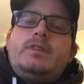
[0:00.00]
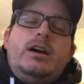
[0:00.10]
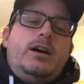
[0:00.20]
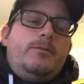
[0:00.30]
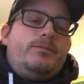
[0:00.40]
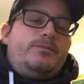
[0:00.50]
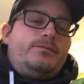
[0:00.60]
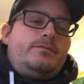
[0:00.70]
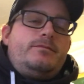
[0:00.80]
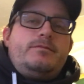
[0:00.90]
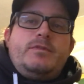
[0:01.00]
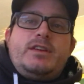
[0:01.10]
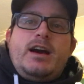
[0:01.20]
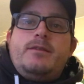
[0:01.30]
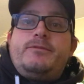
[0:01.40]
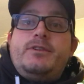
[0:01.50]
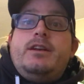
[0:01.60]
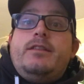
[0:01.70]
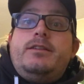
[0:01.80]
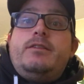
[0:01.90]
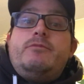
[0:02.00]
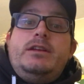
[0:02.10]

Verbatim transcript: Um, got him for nothing.